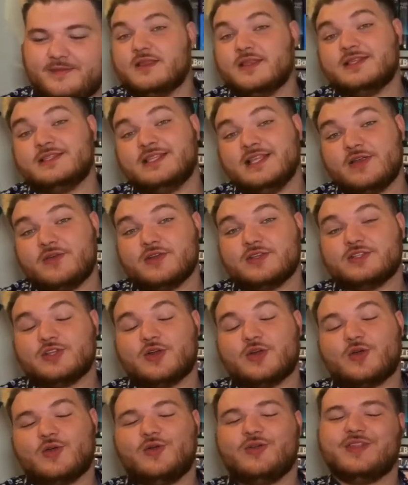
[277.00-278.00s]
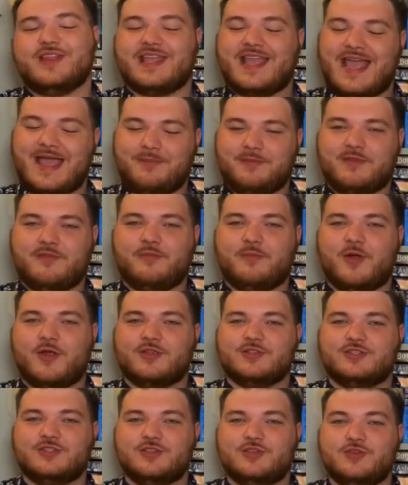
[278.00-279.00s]
The Secret Circle, The Captive
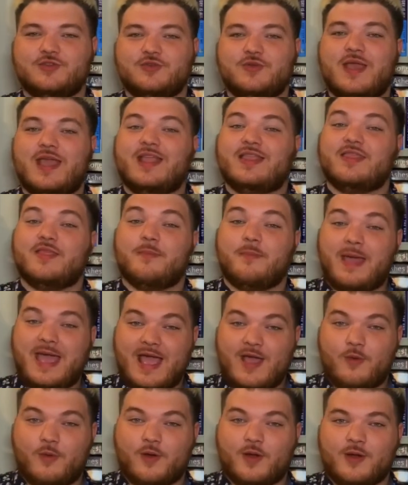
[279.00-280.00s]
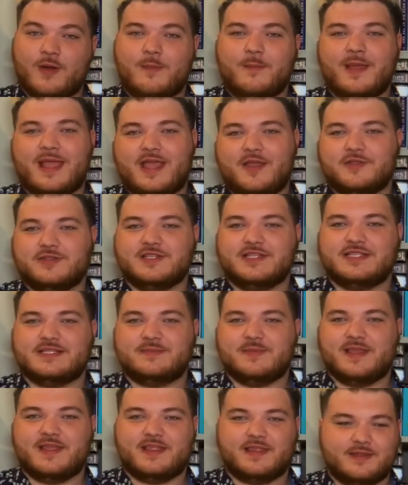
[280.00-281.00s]
Part 2 and The Power by L.J.
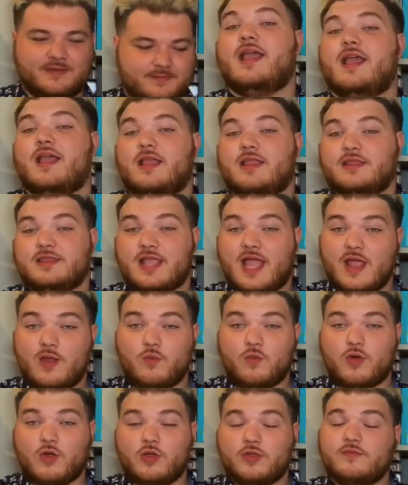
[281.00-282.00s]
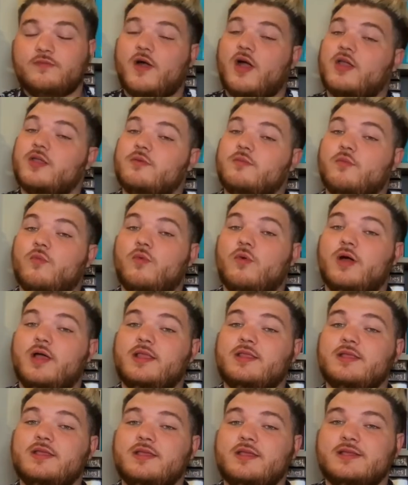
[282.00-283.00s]
Smith. Night World Volume
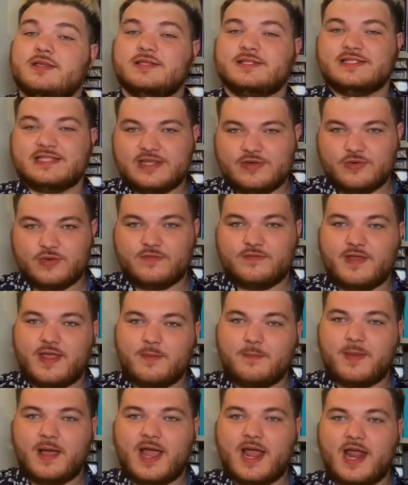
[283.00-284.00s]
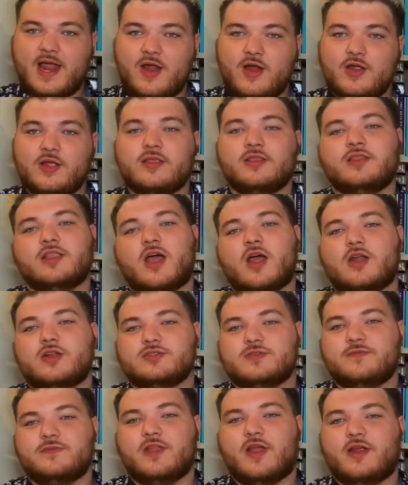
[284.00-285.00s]
1, Secret Vampire, Daughters
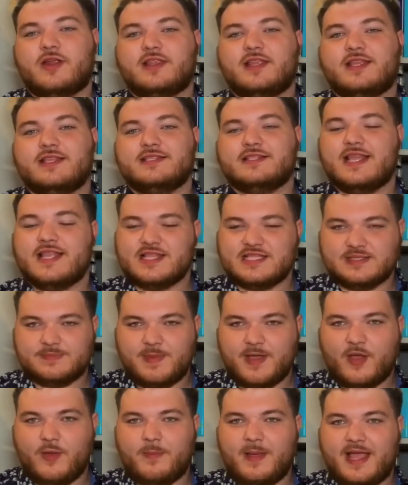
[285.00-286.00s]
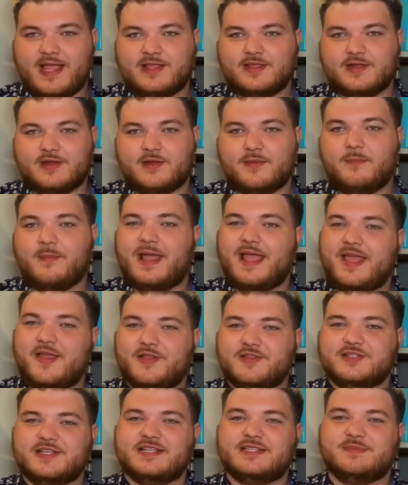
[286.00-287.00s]
of Darkness and Spellbinder by
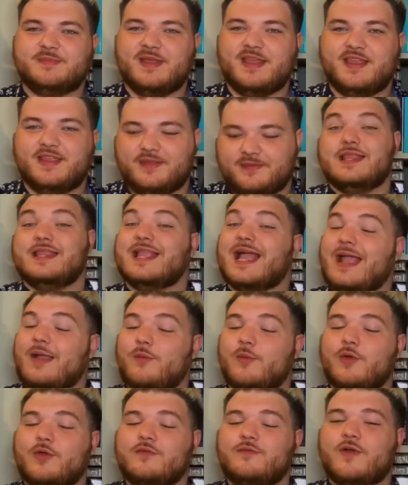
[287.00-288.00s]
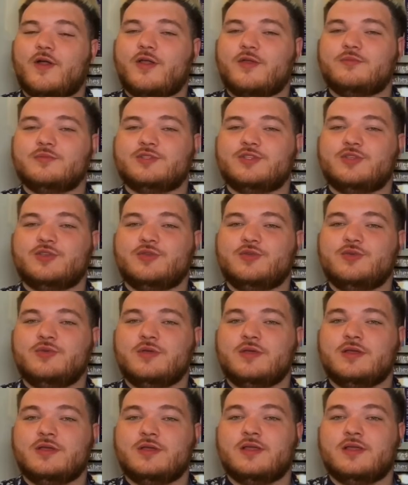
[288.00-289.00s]
L.J. Smith. Night World Volume 2,
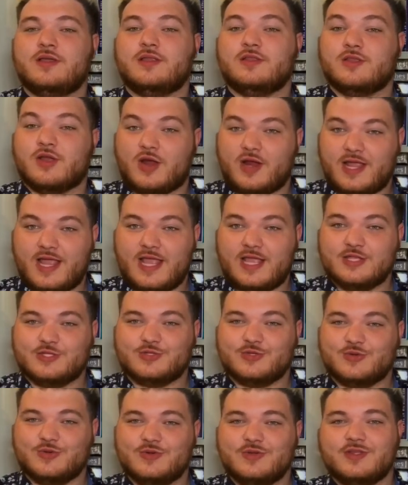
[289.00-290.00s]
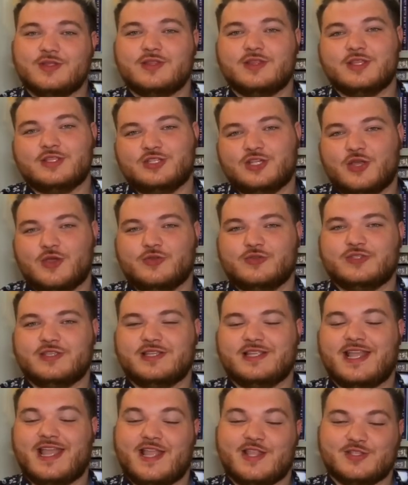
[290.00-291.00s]
Dark Angel, The
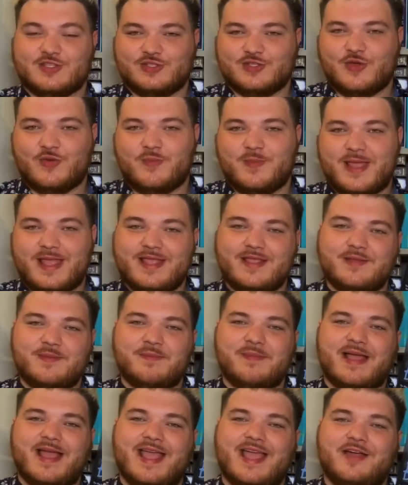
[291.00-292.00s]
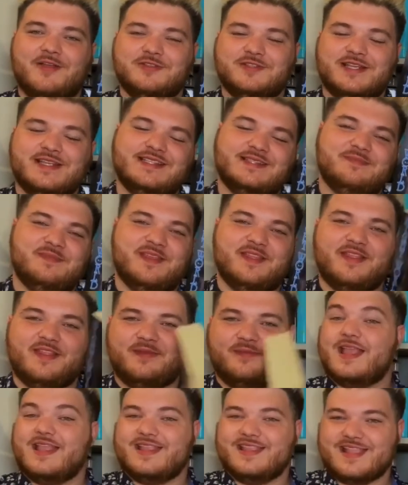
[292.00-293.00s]
Chosen, and Soulmate by L.J. Smith.
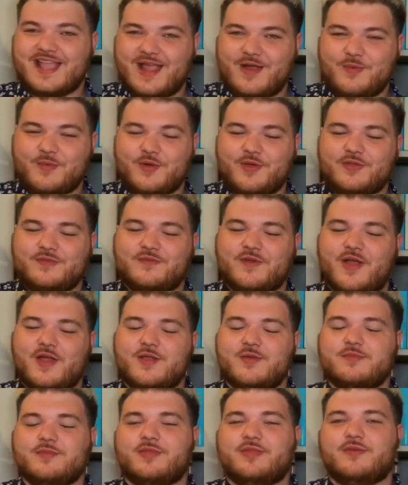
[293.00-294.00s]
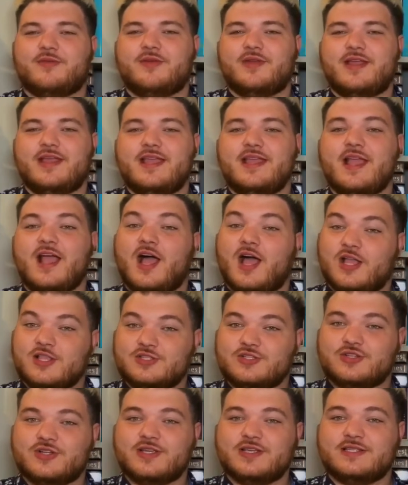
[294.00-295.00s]
Night World Volume 3,
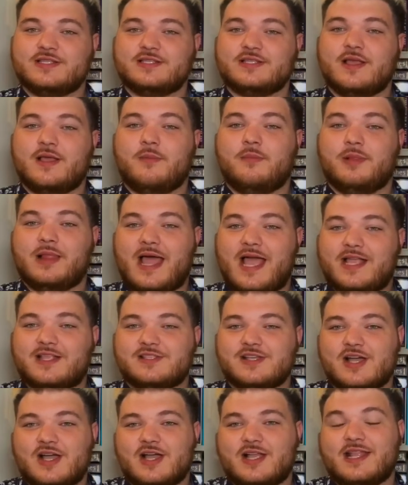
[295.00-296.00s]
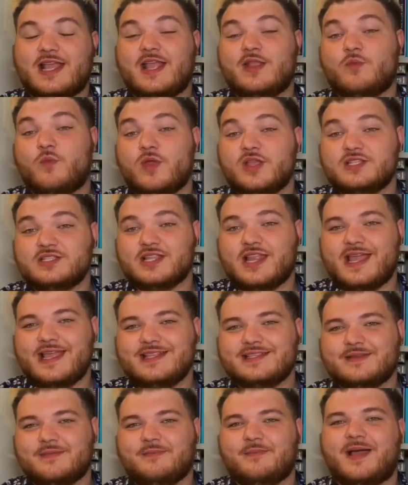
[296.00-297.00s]
Huntress, Black Dawn, and Witchlight
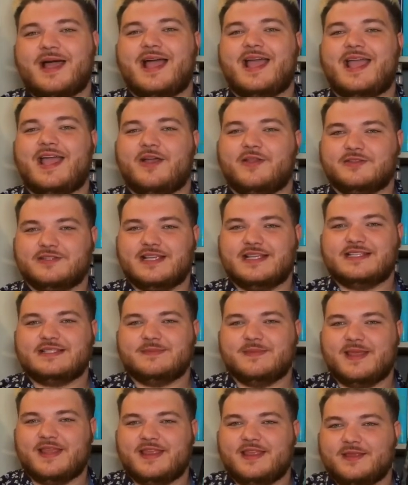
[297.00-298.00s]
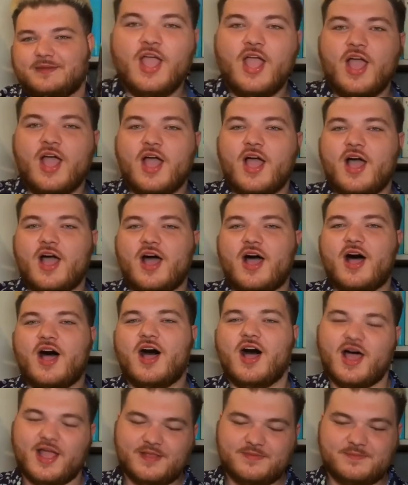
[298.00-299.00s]
by L.J. Smith.
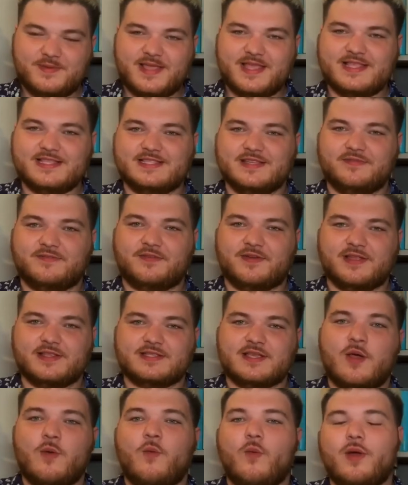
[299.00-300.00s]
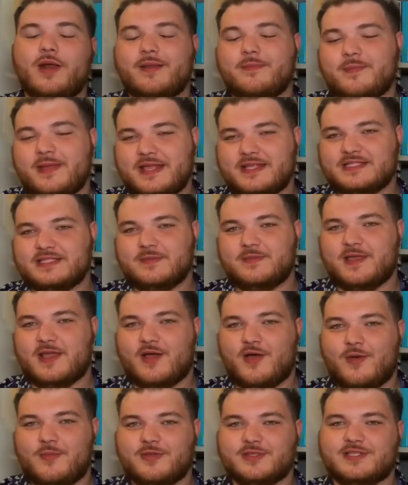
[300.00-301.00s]
On Being Different, What It Means to Be a
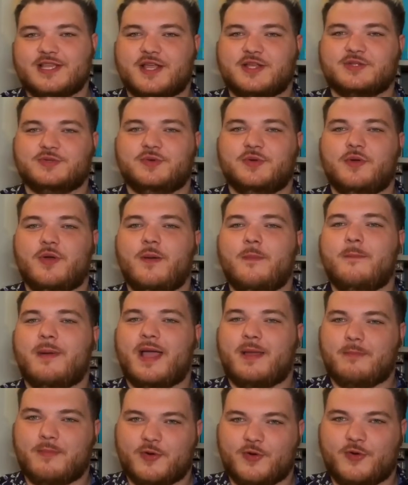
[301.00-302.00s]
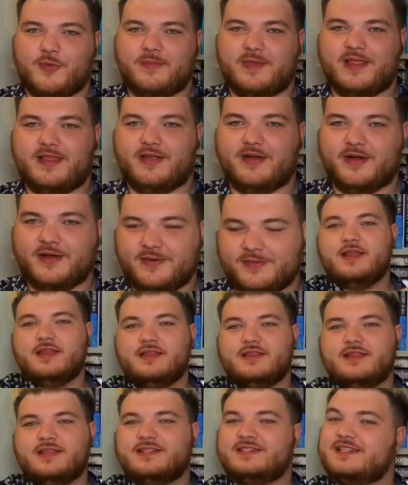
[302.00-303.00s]
Homosexual by Merle Miller.
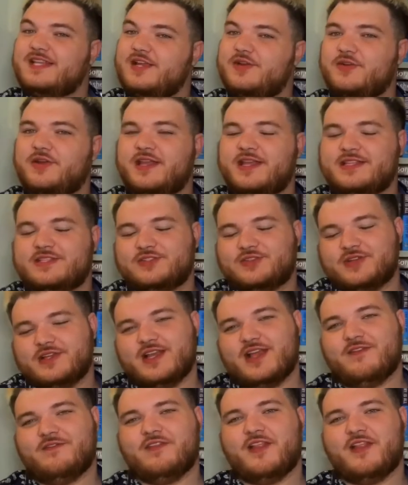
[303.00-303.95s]
The Secret History of